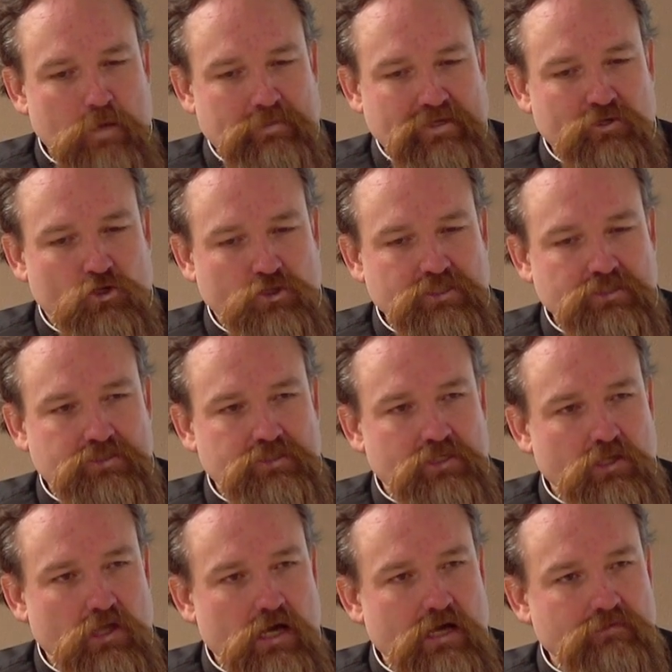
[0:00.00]
beholden to
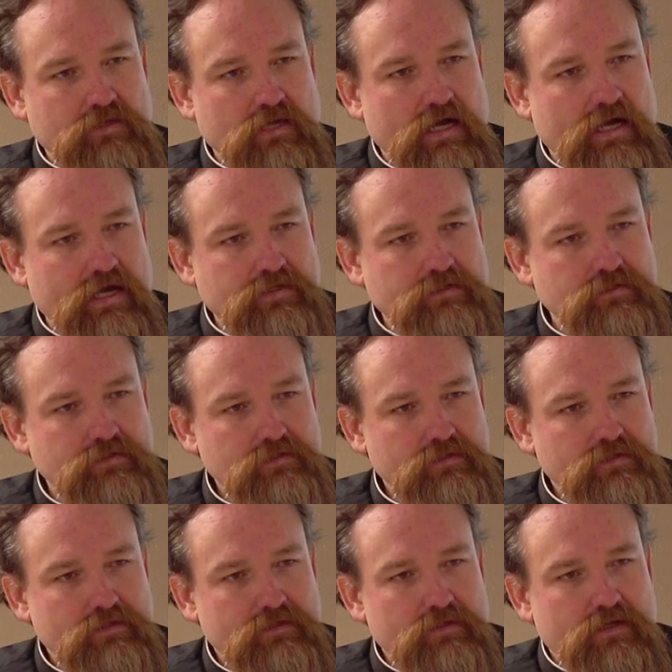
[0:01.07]
the law of
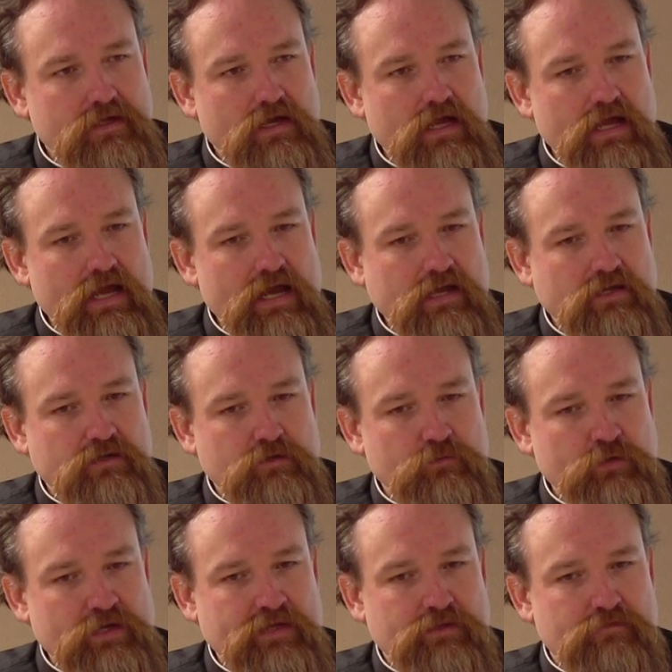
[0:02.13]
God,
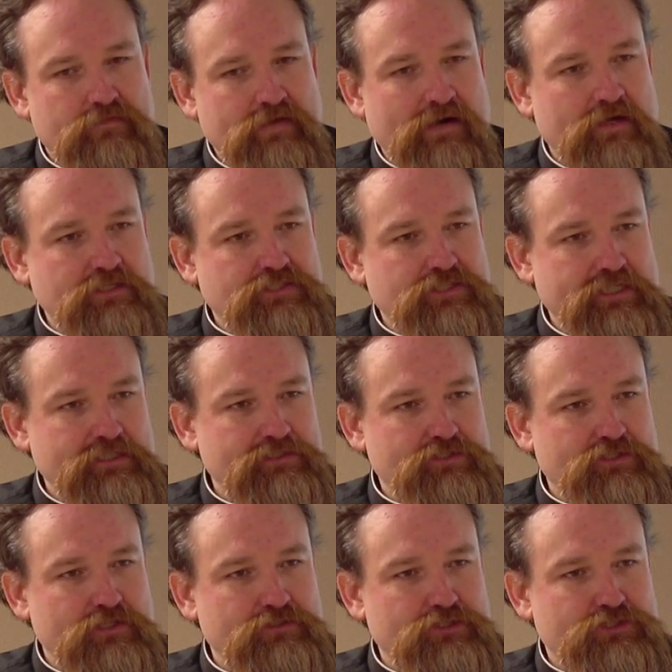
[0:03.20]
and we, the
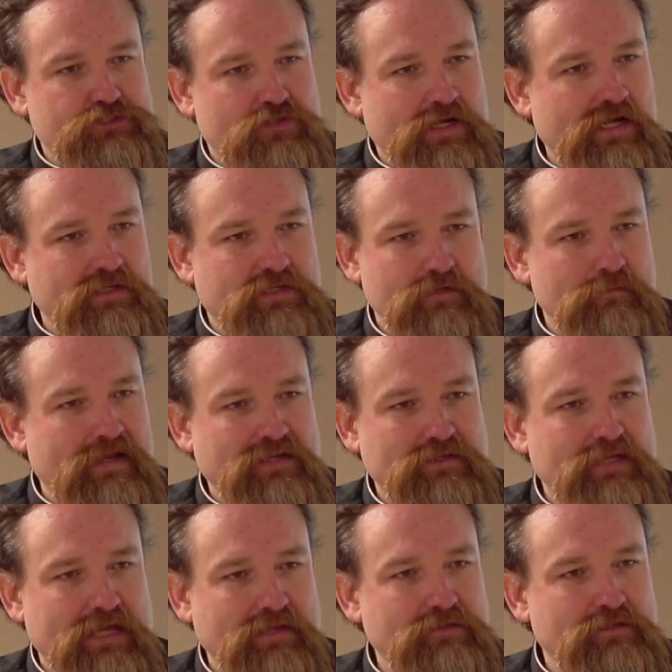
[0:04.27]
Pharisees, are just trying to
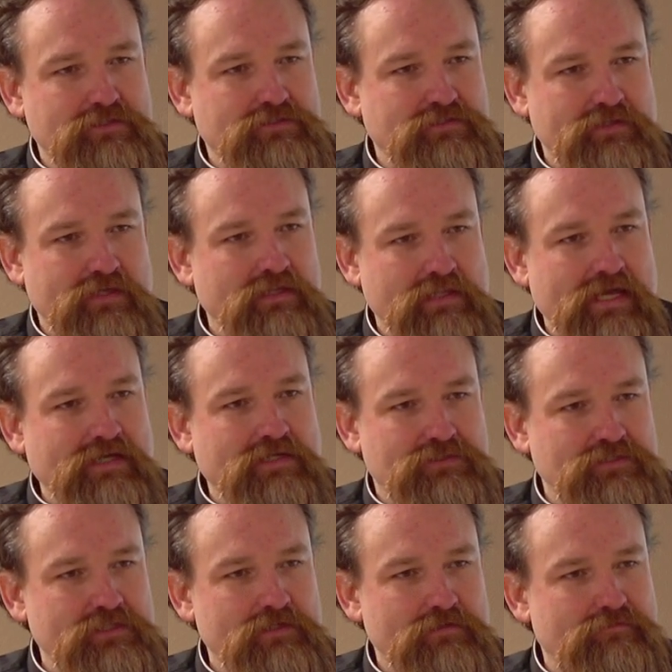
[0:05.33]
maintain this uh,
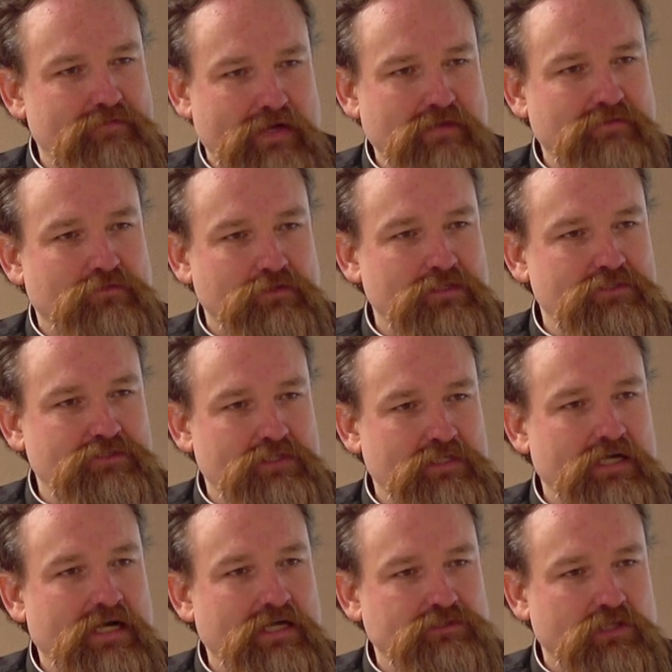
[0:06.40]
legacy of faithfulness to
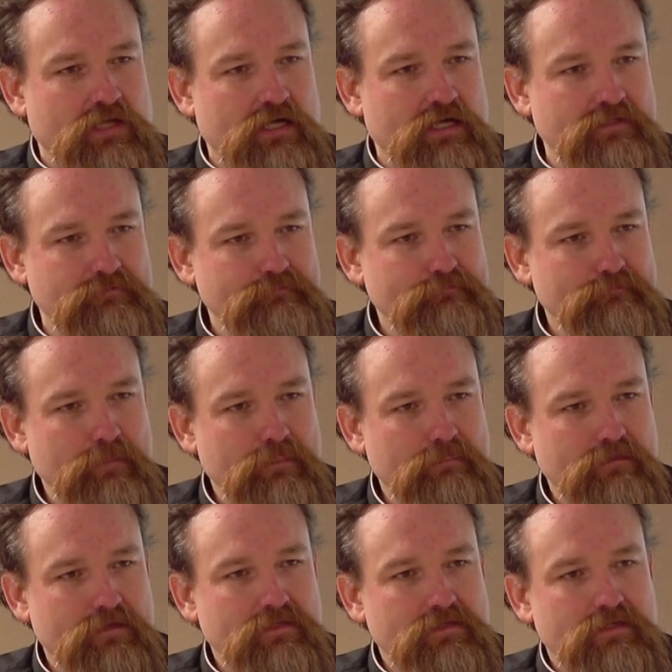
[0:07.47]
God's law.
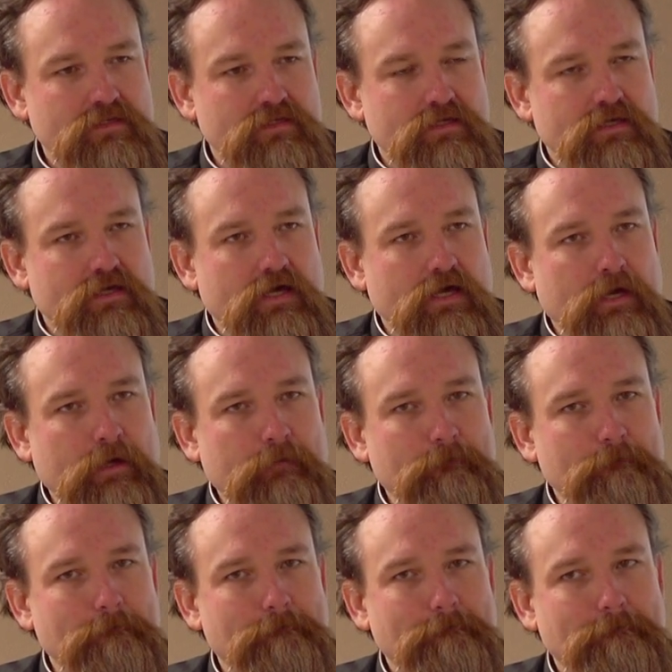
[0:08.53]

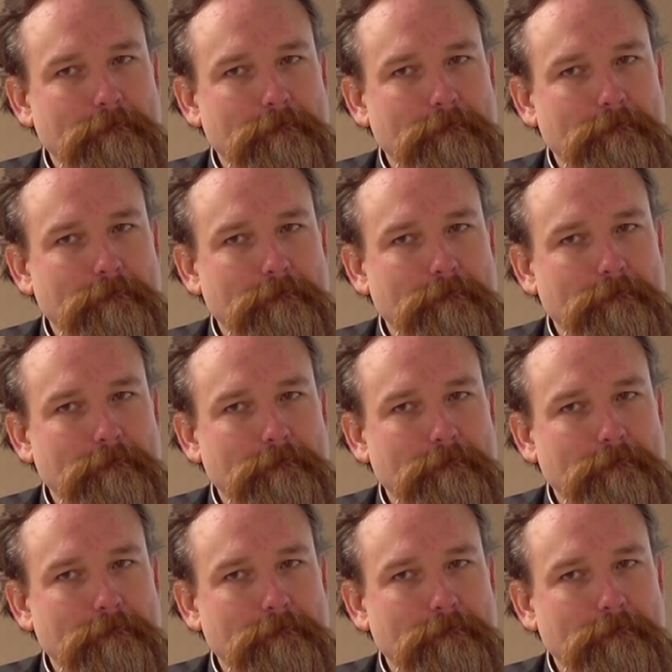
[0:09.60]
Um,